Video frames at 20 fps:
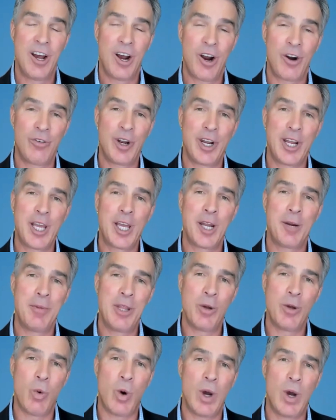are really going to
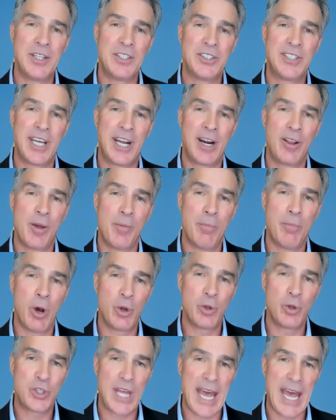be the ones that are the
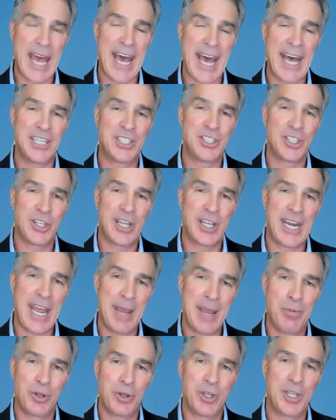most agile and
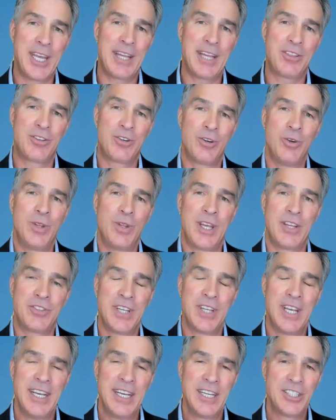able to get through
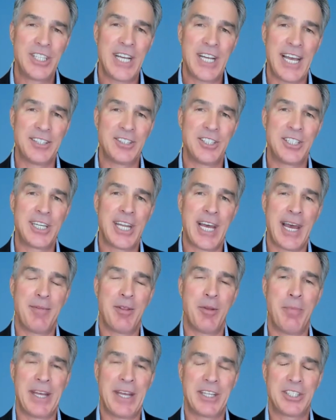this challenging
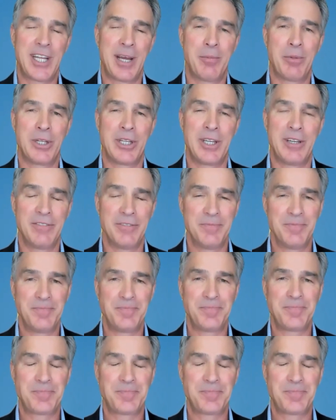time the best, I believe.